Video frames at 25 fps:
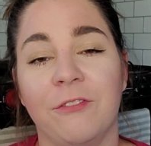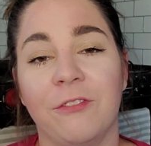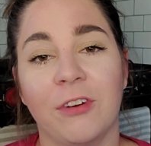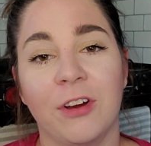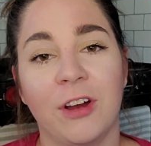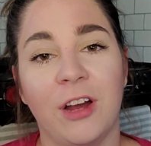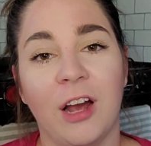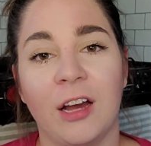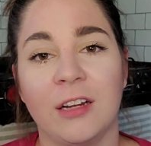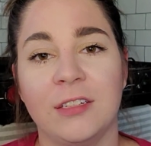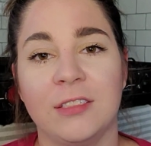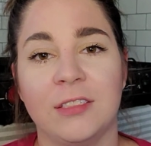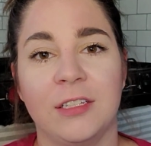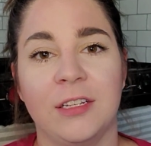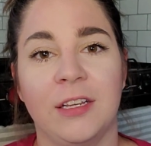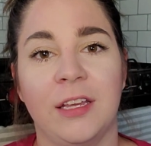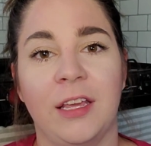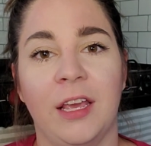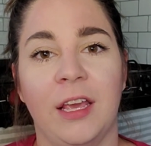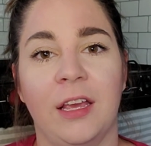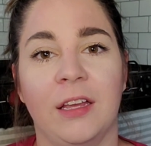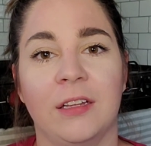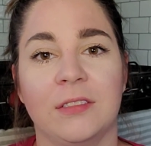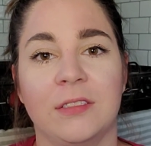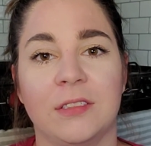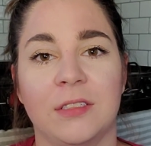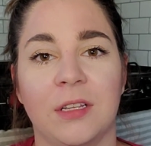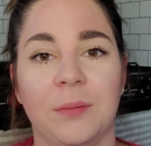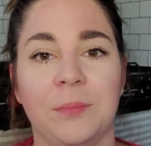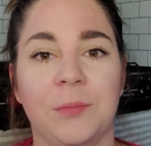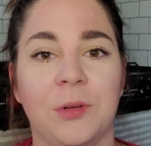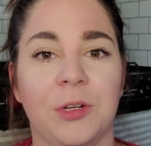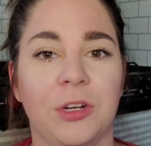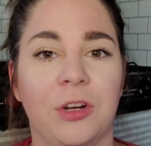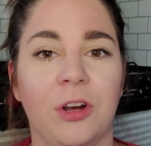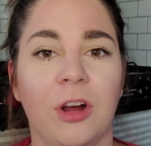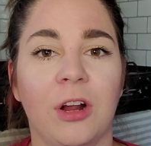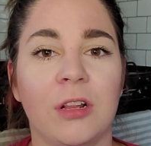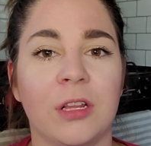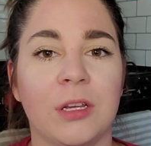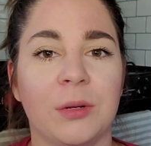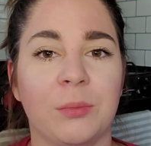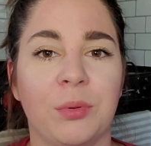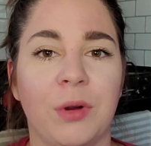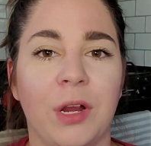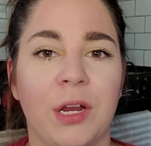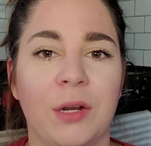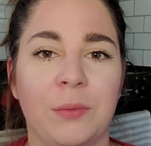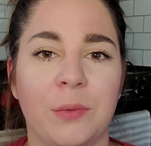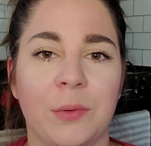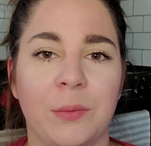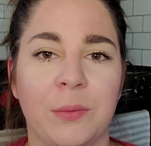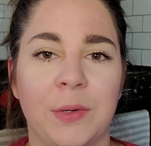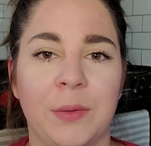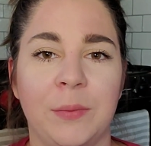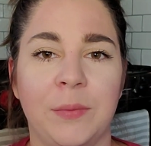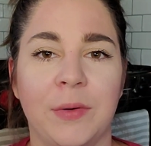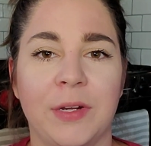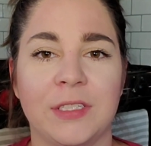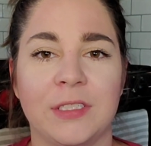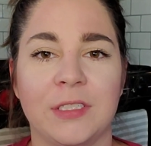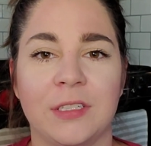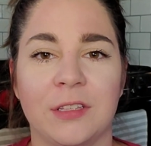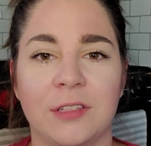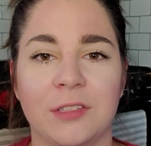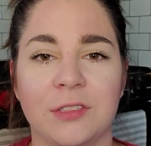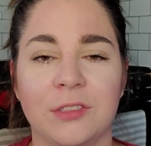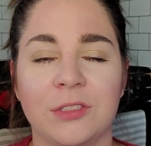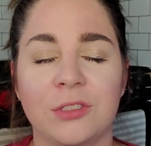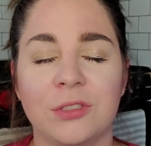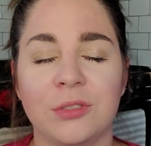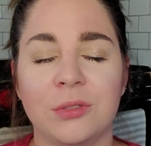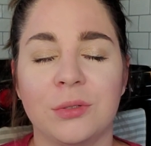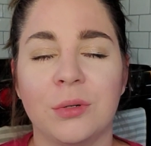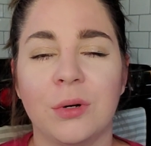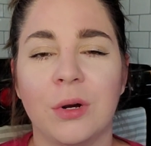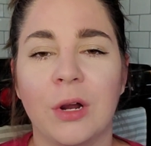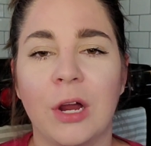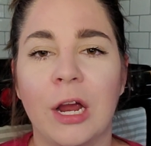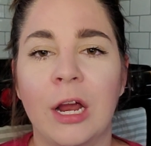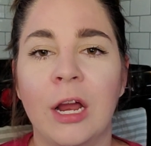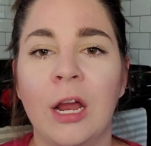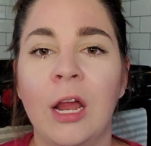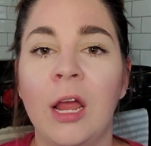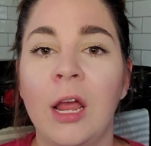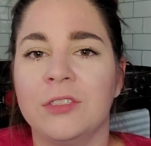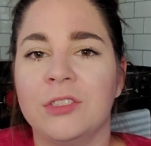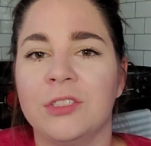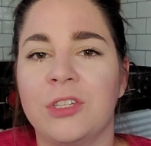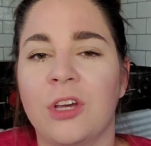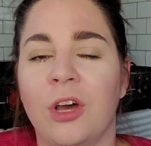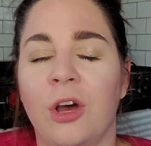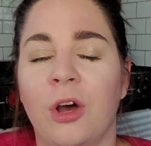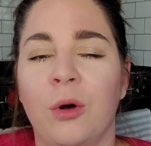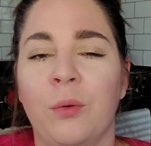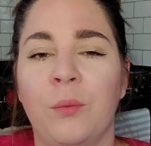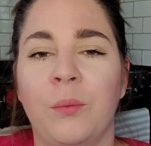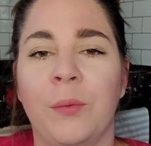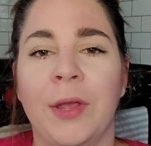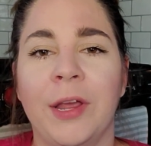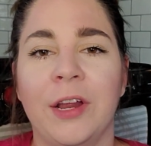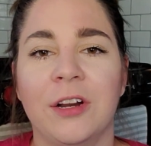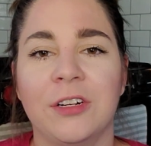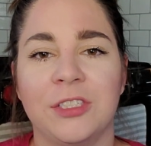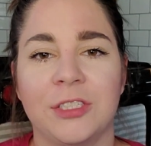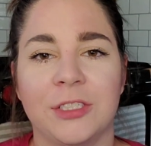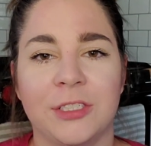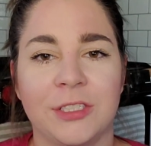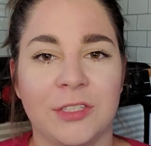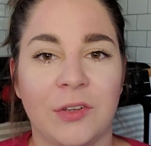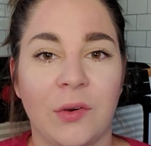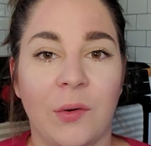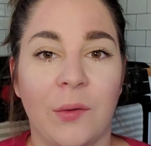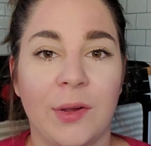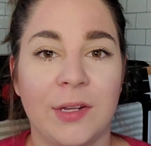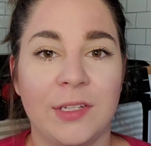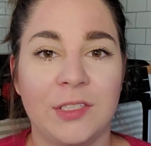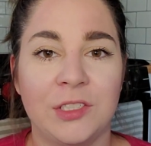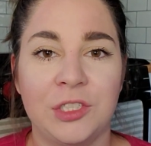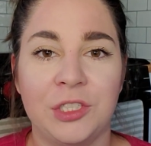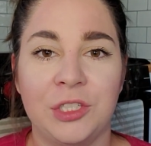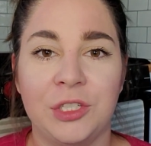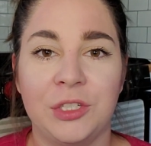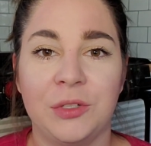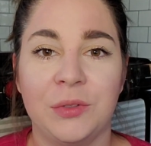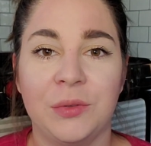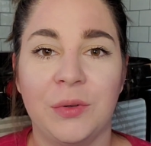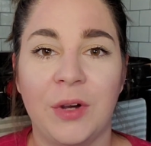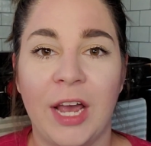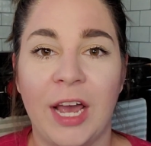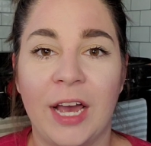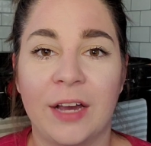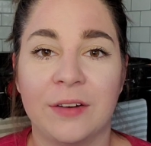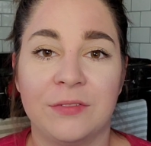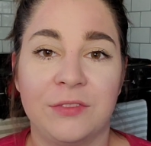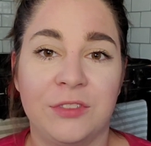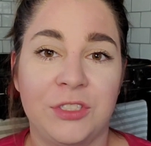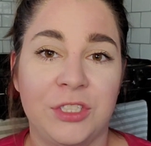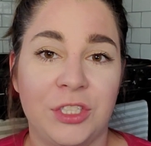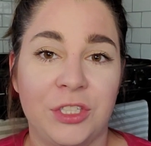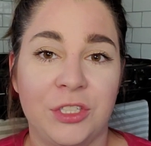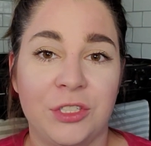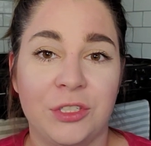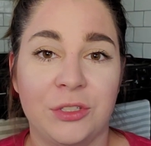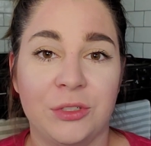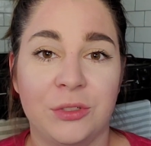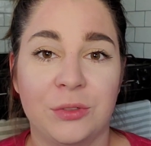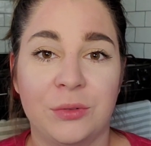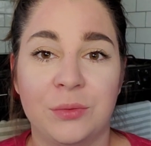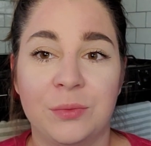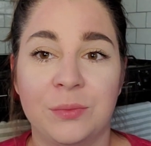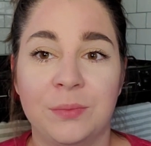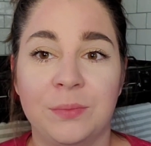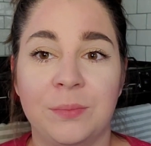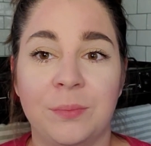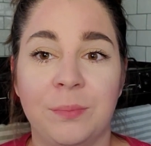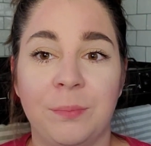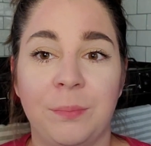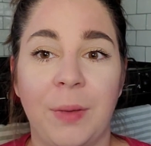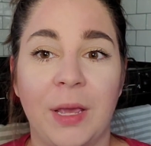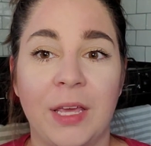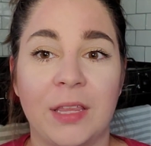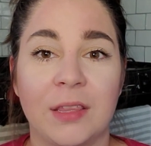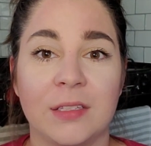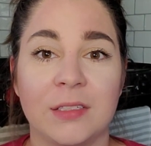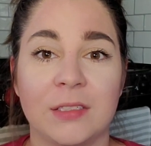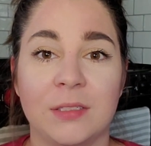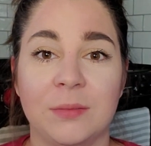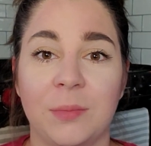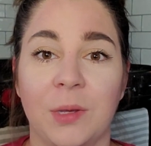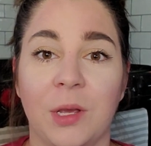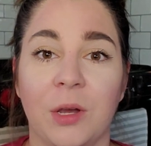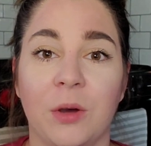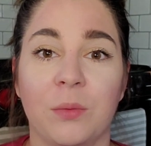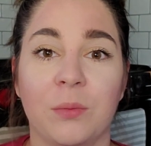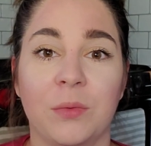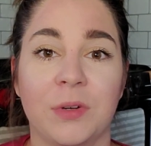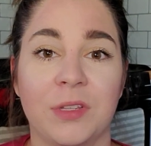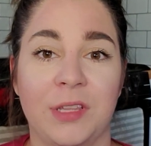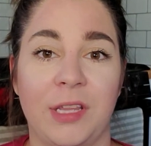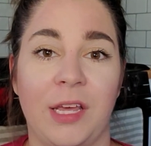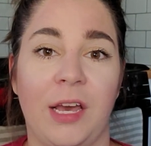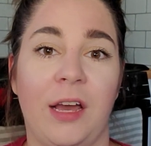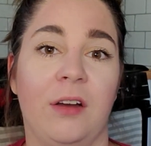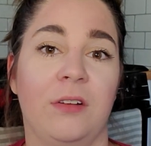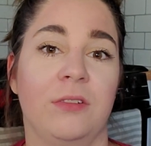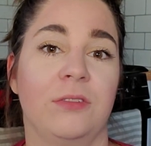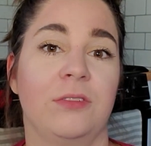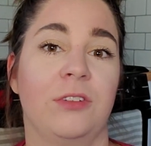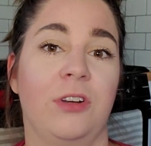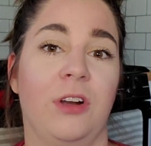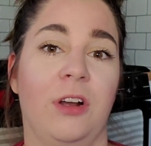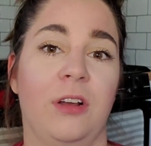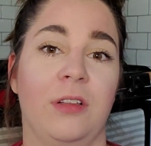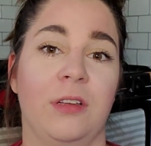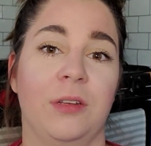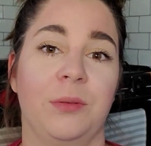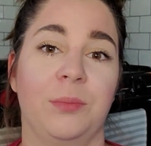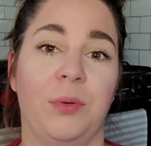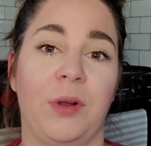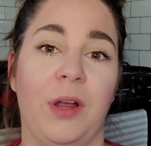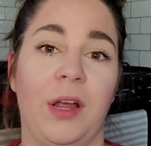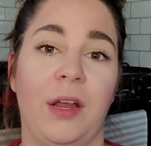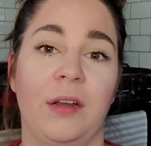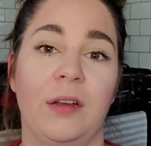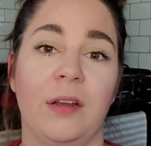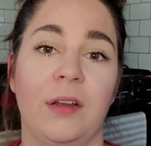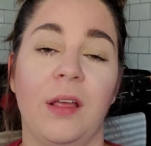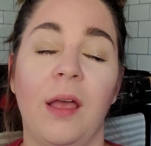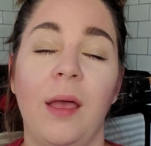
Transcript: forgot to get some garlic bread when we went to the store. So we are just going to have to make this meal without garlic bread.